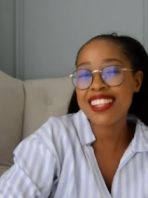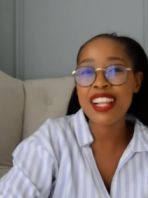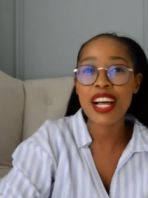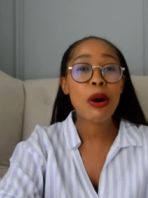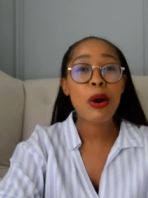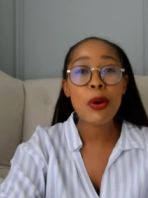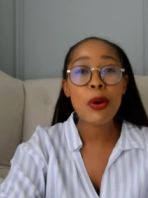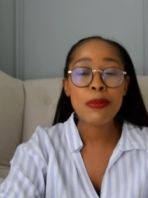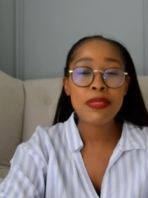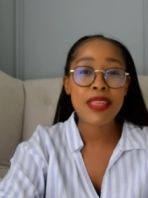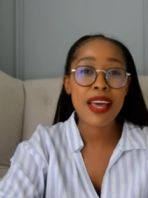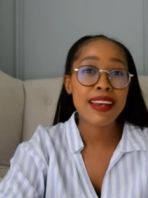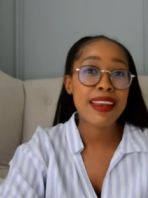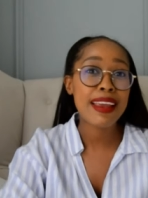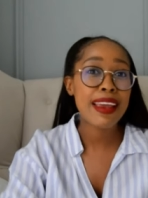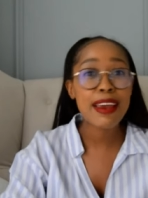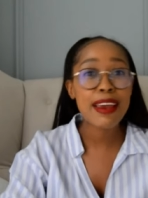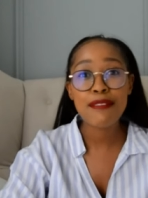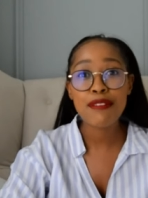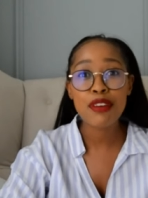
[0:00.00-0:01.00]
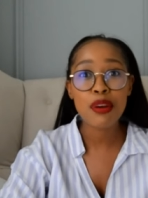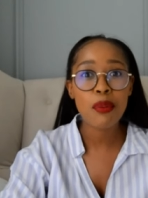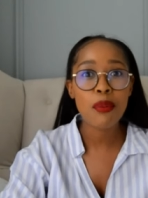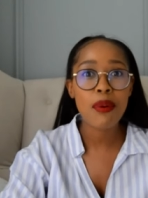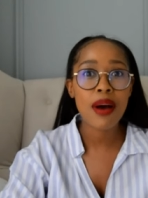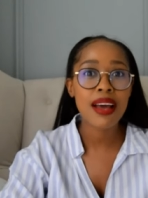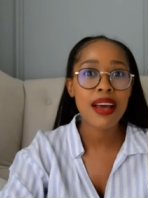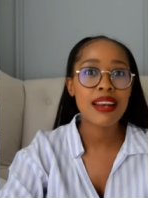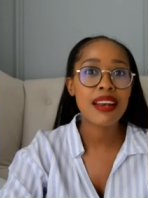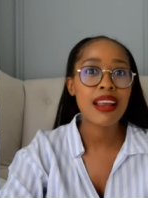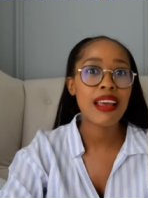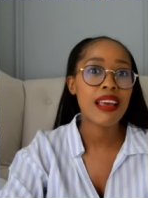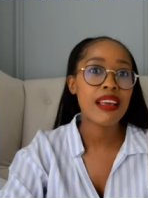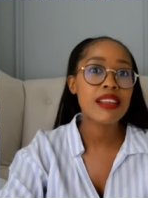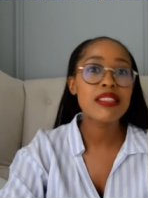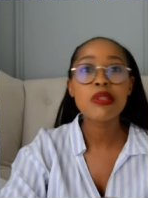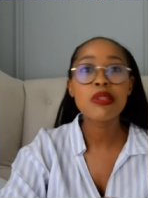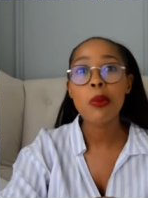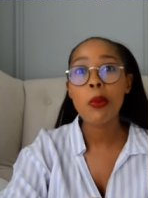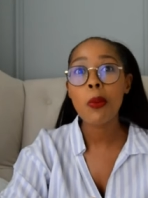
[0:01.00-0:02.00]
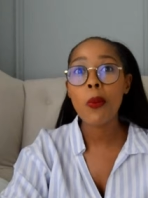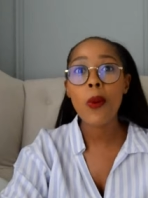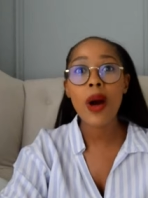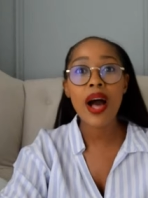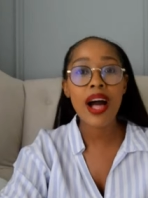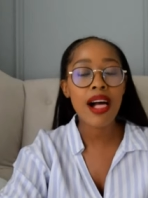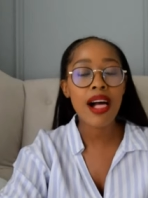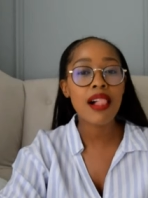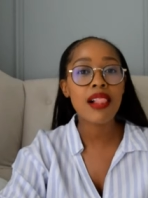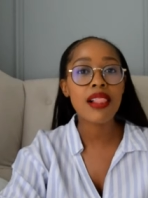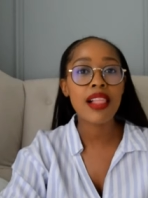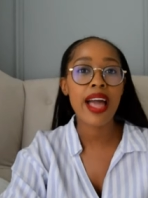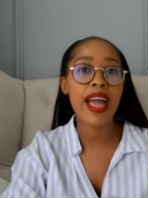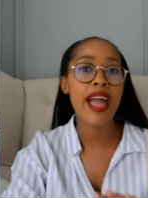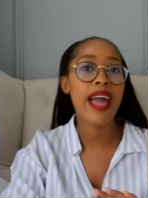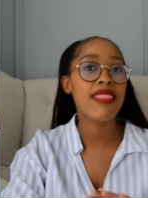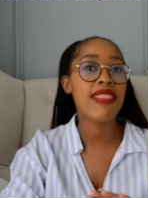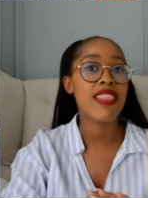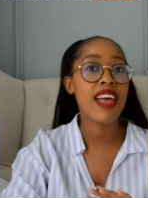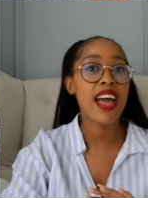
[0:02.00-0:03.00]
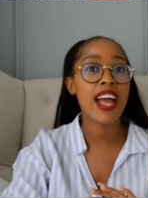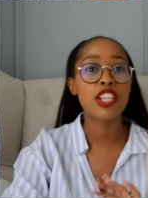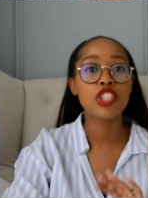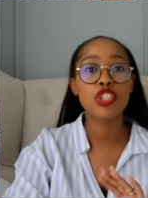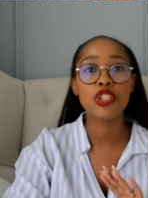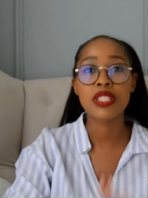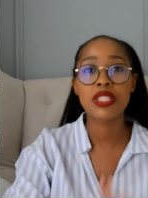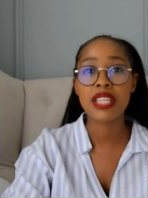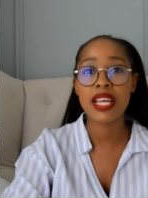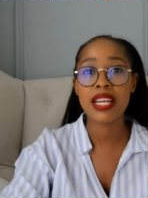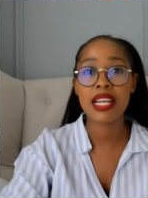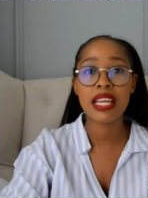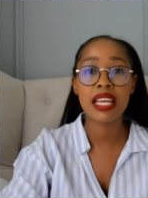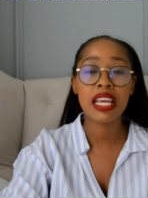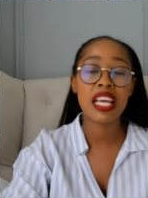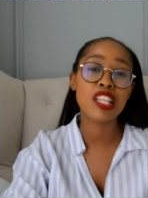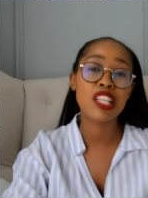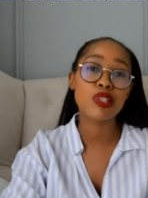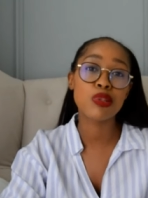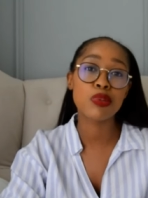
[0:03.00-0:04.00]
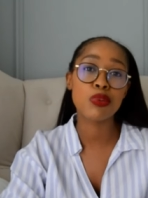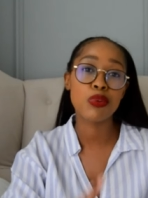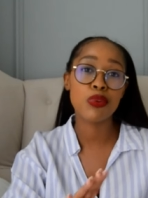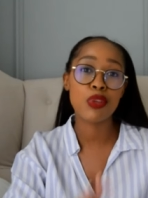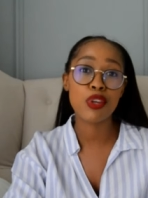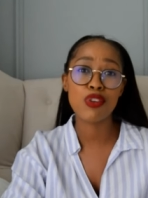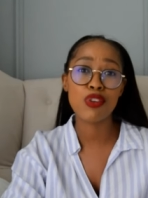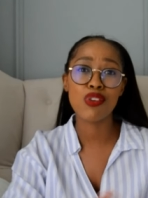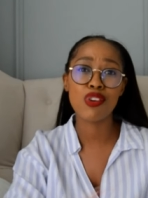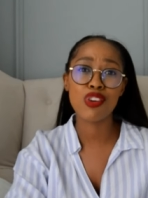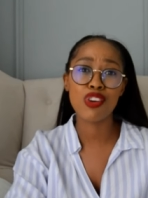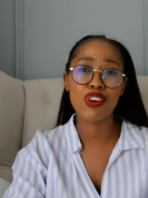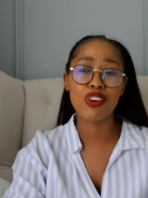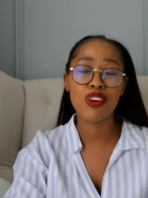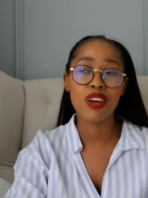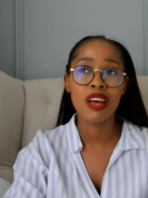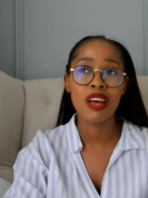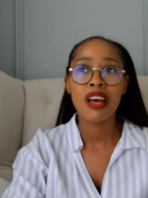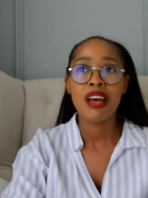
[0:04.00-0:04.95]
I hope that everyone is well and that you're settling into the new year.